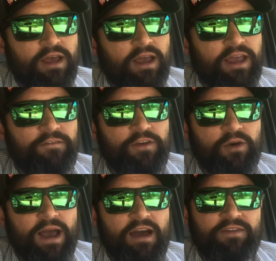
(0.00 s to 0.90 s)
If
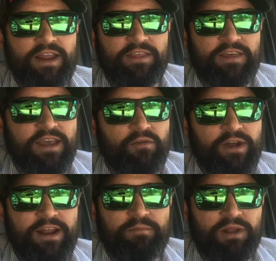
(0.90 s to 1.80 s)
you have anything
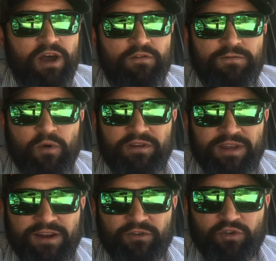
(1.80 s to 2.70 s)
reading below
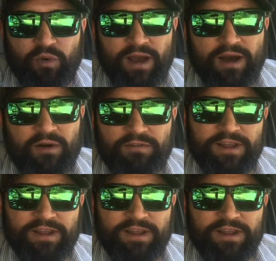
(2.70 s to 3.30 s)
14 or 12,